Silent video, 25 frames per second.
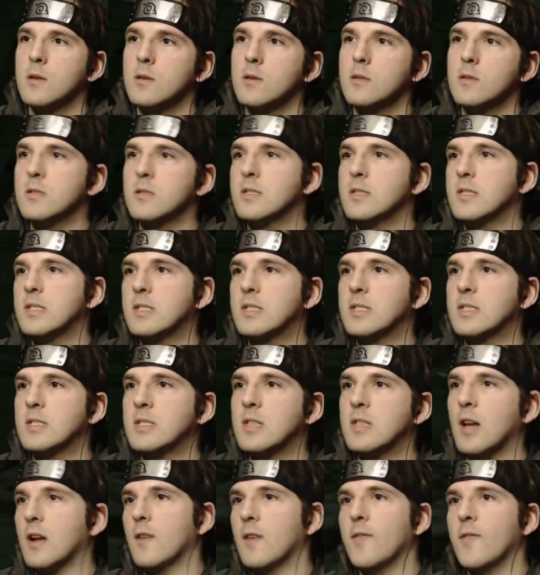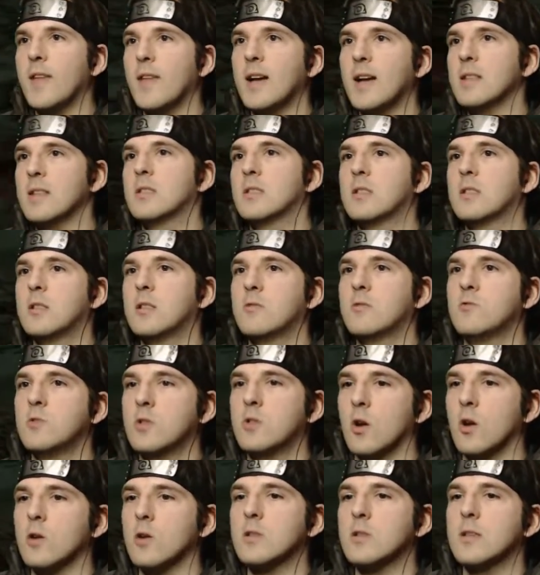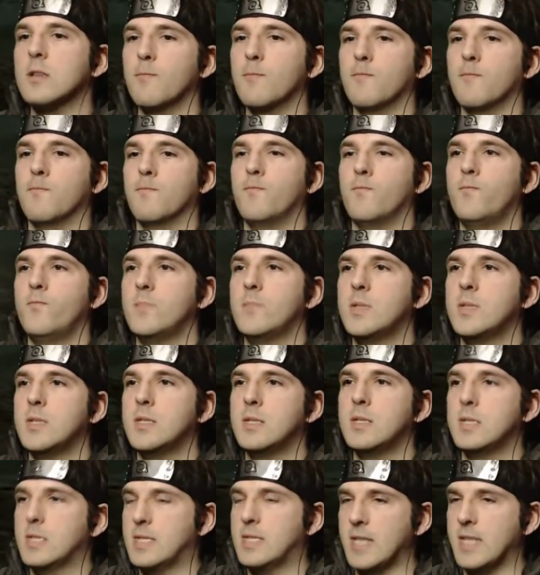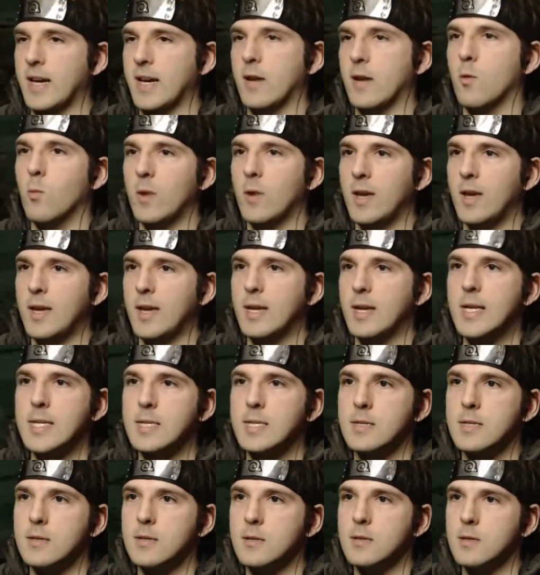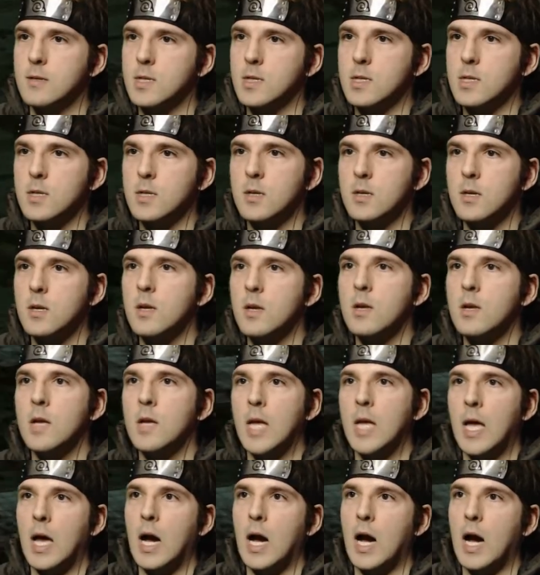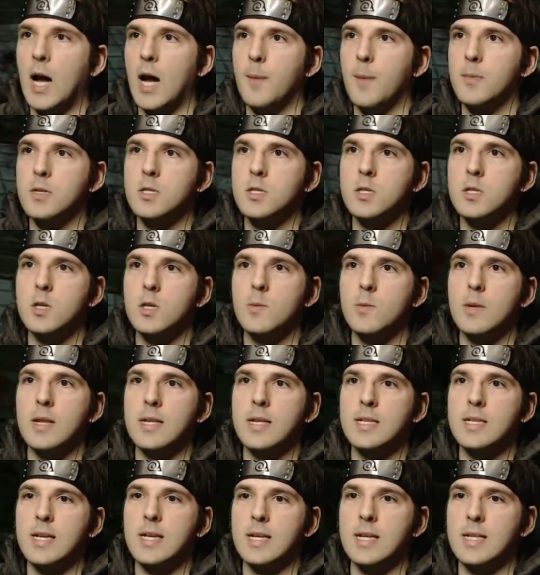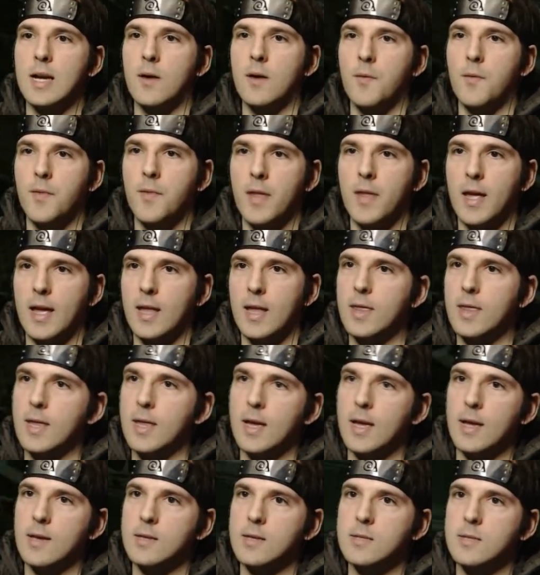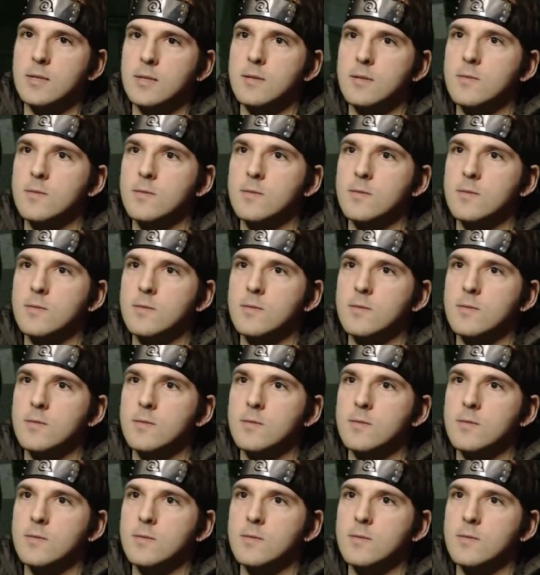Suck on that, Dr. Dickweed. I'm assuming I need to get down there next.